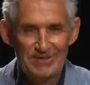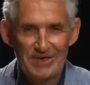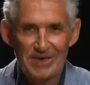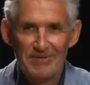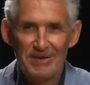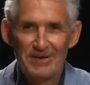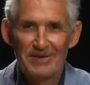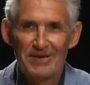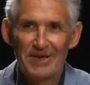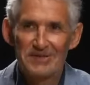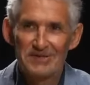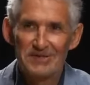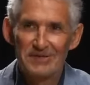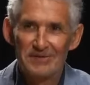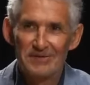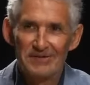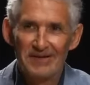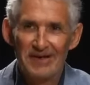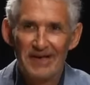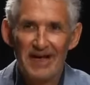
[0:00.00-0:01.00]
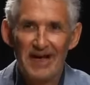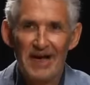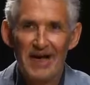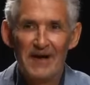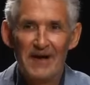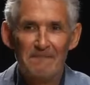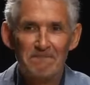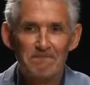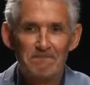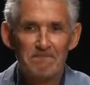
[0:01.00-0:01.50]
of time. Okay, so.
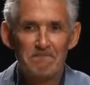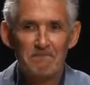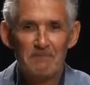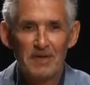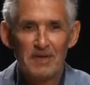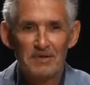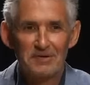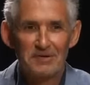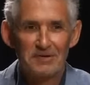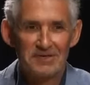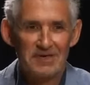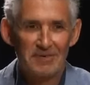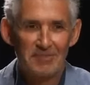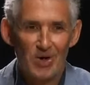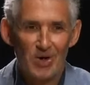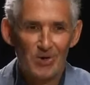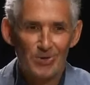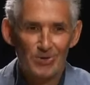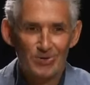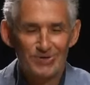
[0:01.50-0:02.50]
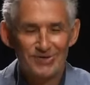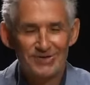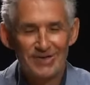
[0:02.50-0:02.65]
Um, because I'm old,